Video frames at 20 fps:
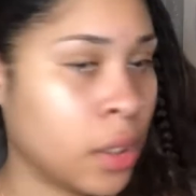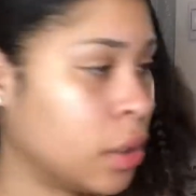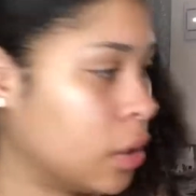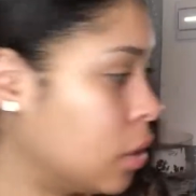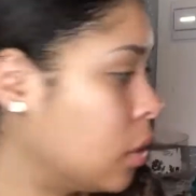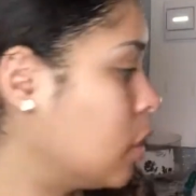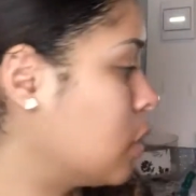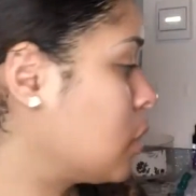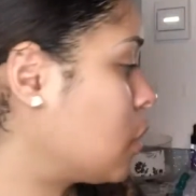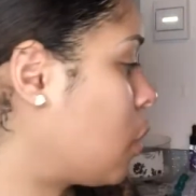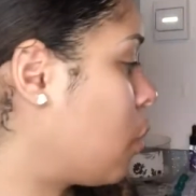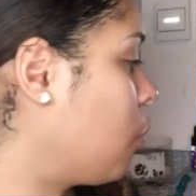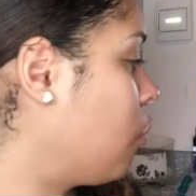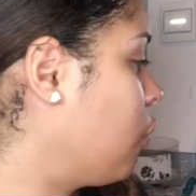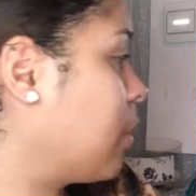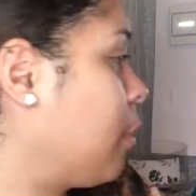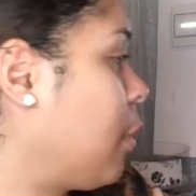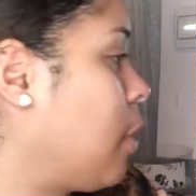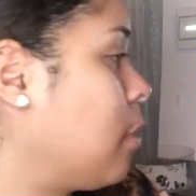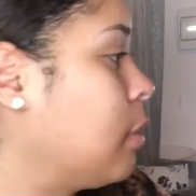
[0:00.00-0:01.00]
it's over,
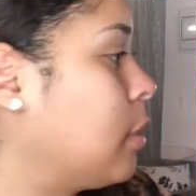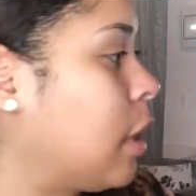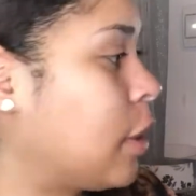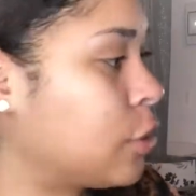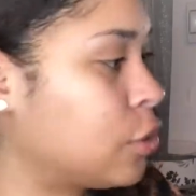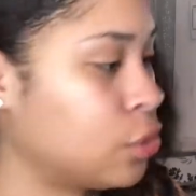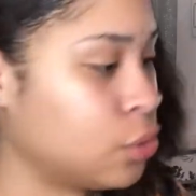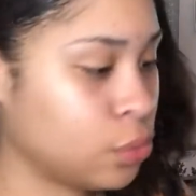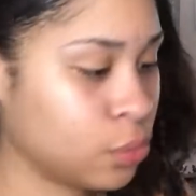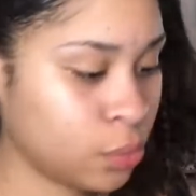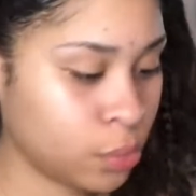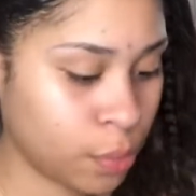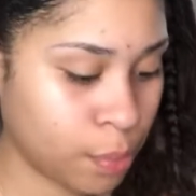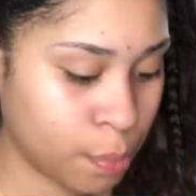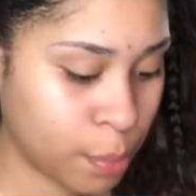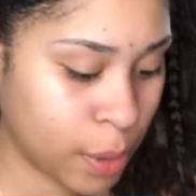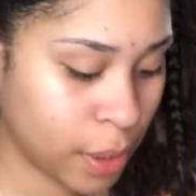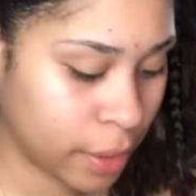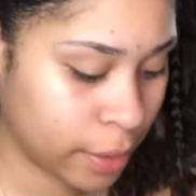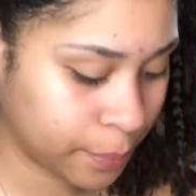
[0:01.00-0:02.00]
probably like June.
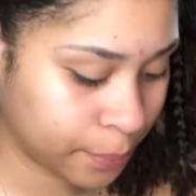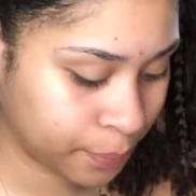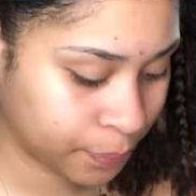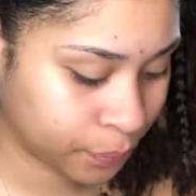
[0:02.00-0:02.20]
But